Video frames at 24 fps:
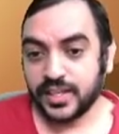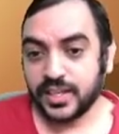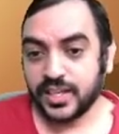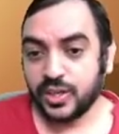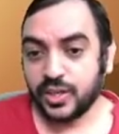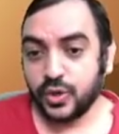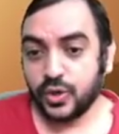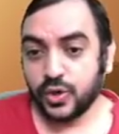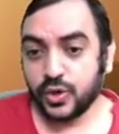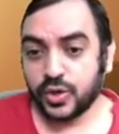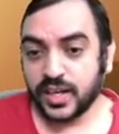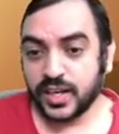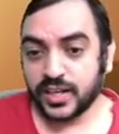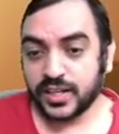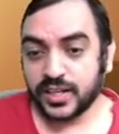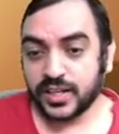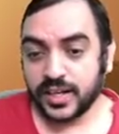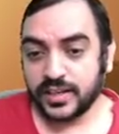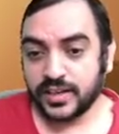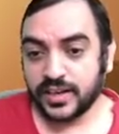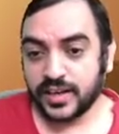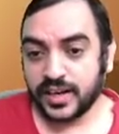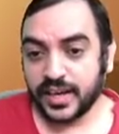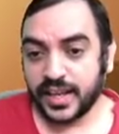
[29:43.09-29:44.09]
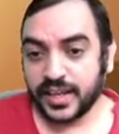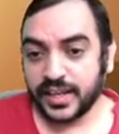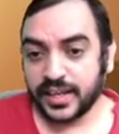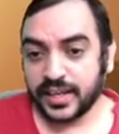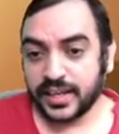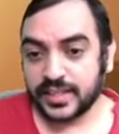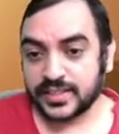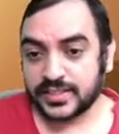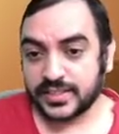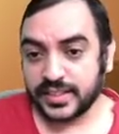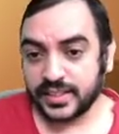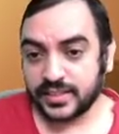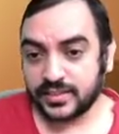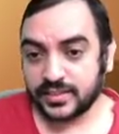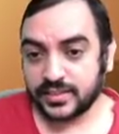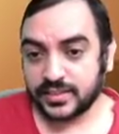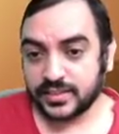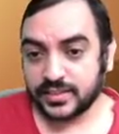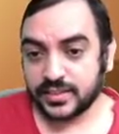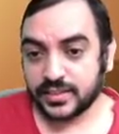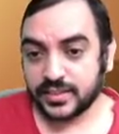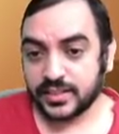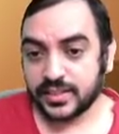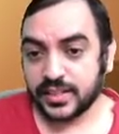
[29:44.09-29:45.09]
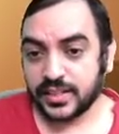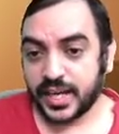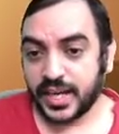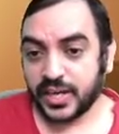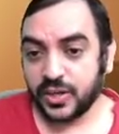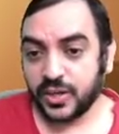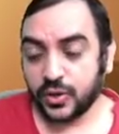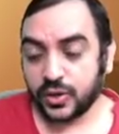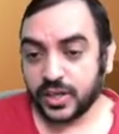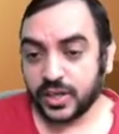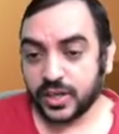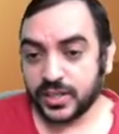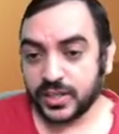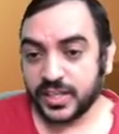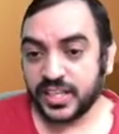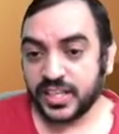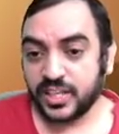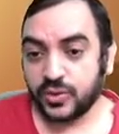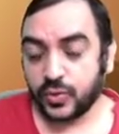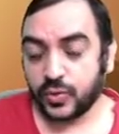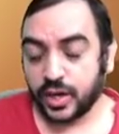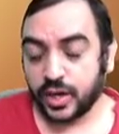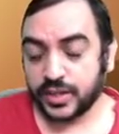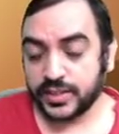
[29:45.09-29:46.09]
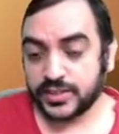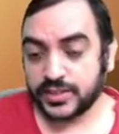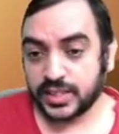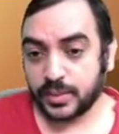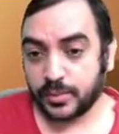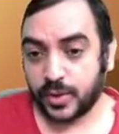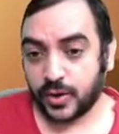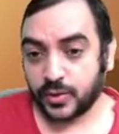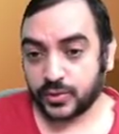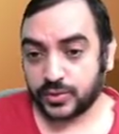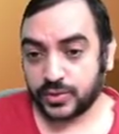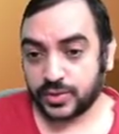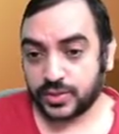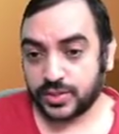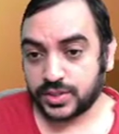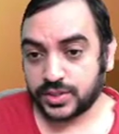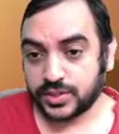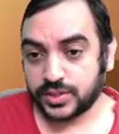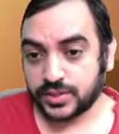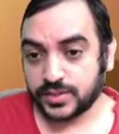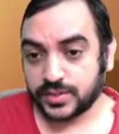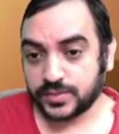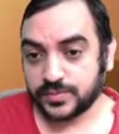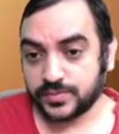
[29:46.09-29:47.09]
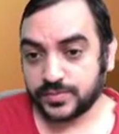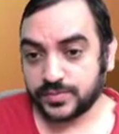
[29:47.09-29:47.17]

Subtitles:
Look at underlying assets and look at invoice amounts.